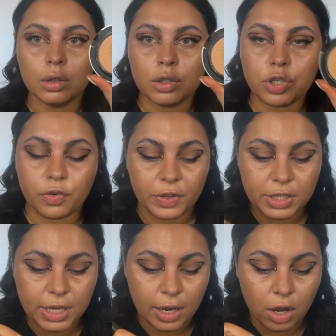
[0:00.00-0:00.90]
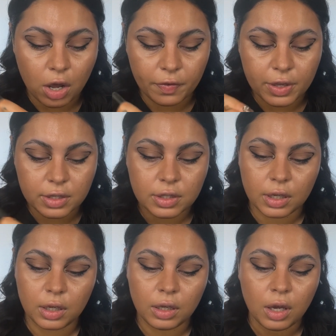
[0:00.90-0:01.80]
StudioFix Tech,
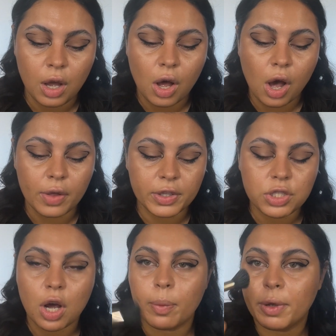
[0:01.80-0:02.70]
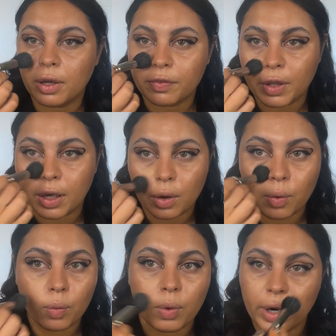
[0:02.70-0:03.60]
obviously. On the topic of like
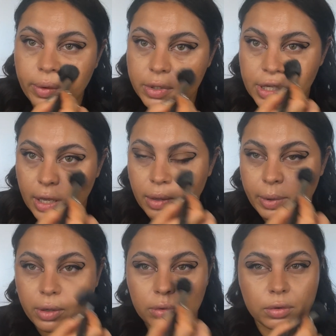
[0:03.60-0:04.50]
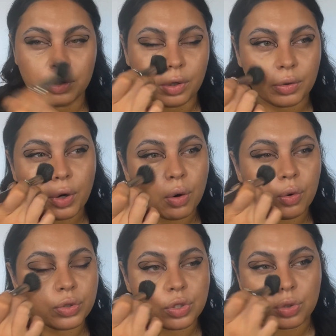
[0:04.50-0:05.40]
what I was saying about, you know, your
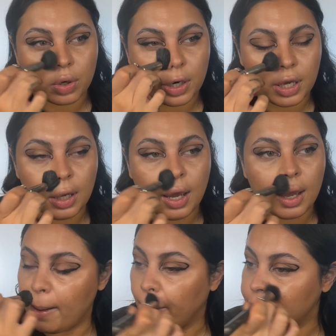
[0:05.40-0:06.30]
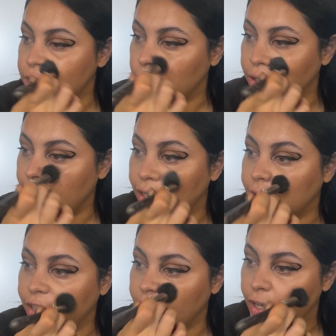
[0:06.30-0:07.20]
old story. Also like
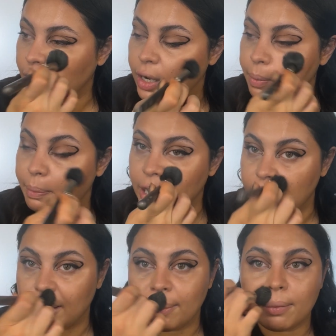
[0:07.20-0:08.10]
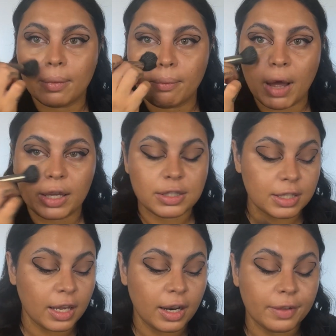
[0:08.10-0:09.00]
living in an abundant
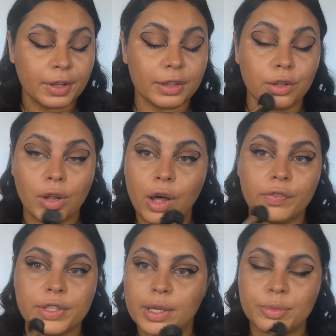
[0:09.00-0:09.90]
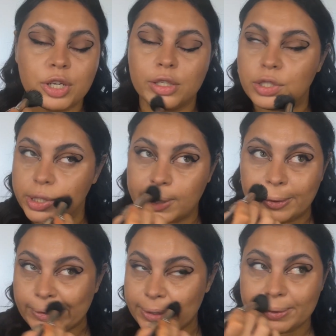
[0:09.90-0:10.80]
mindset and like the law of assumption is so